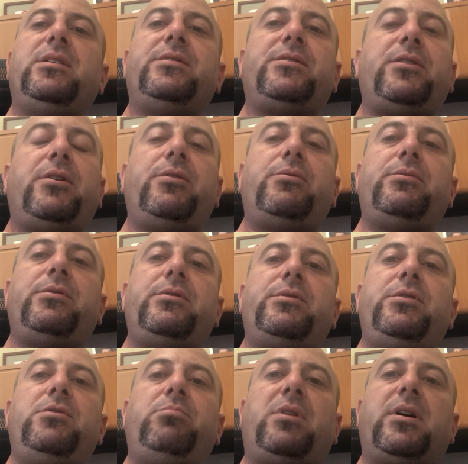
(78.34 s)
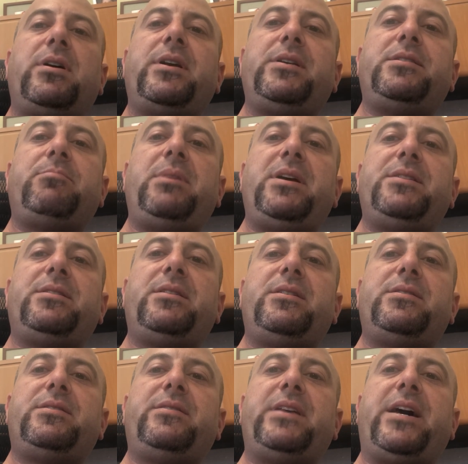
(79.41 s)
So 2 parking
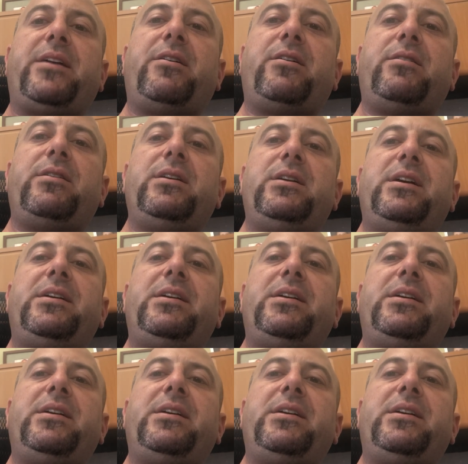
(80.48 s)
spaces that are